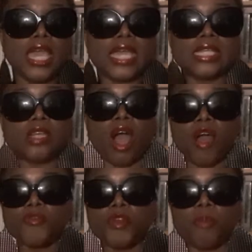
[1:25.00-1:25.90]
is,
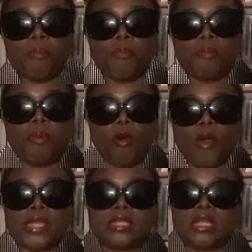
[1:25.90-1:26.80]
after a
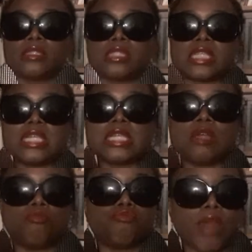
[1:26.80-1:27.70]
point, the
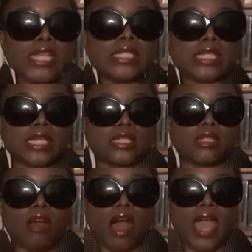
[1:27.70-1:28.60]

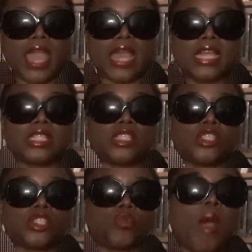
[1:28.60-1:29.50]
racist guy is
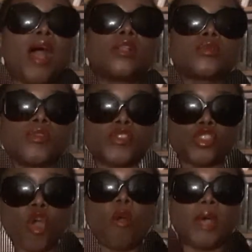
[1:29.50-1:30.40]
swelled with
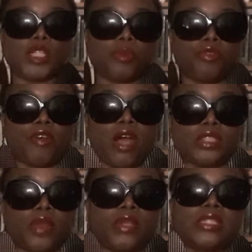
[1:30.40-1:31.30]
so much
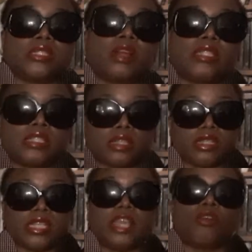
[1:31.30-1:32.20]
bravado, he decides he's going
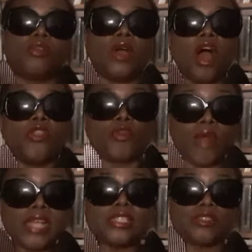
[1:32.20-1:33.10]
to take on the
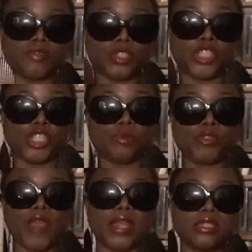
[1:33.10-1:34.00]
rest of the tube
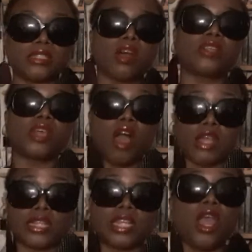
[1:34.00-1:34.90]
train and starts
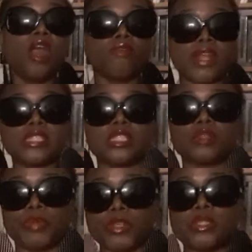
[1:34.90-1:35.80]
hurtling racist
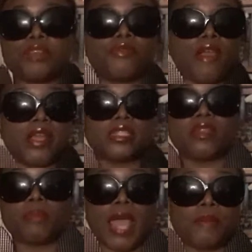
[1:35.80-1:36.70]
abuse at various
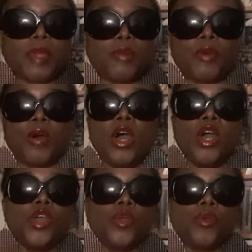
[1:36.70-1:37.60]
other black people
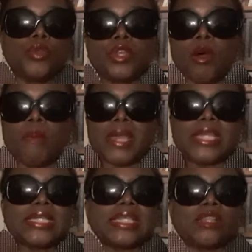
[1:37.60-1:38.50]
who, you know, are
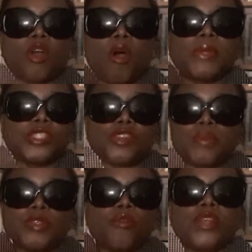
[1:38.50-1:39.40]
making little commentary,
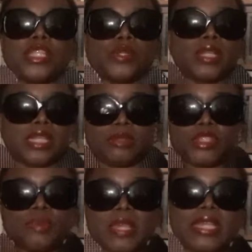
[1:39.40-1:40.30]
but not really doing anything,
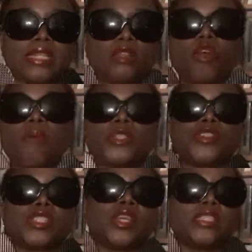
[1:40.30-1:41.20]
just making little
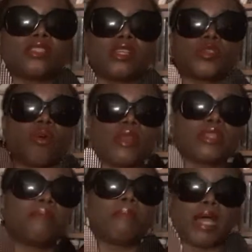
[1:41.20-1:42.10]
commentary. So he starts calling
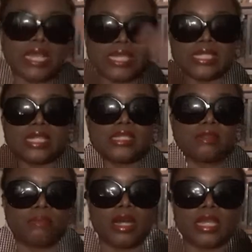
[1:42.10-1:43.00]
them monkeys this
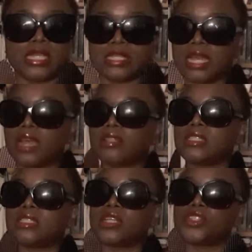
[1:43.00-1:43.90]
and monkeys that and
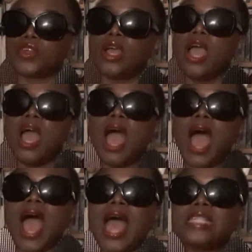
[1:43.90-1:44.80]
etc.
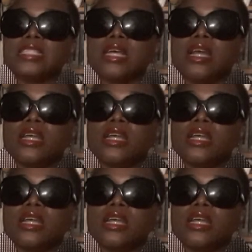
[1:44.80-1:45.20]
And